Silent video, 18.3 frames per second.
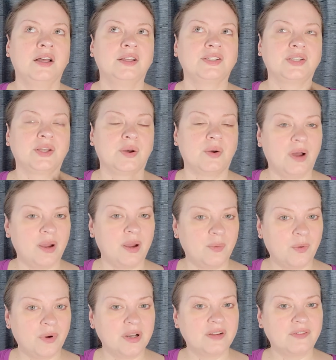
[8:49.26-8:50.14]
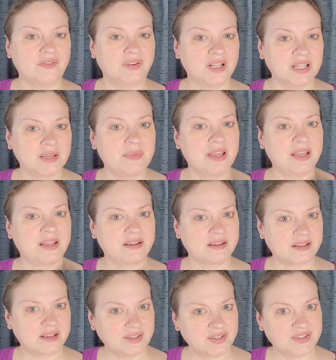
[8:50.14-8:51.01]
So I want to really make
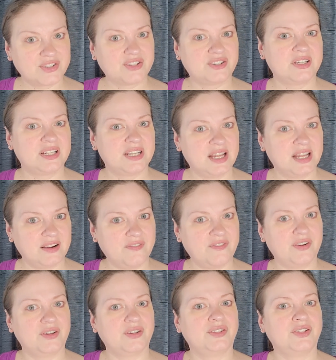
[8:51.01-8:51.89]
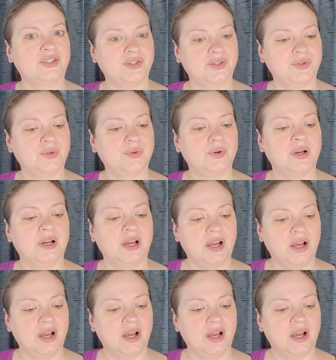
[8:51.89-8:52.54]
a concerted effort to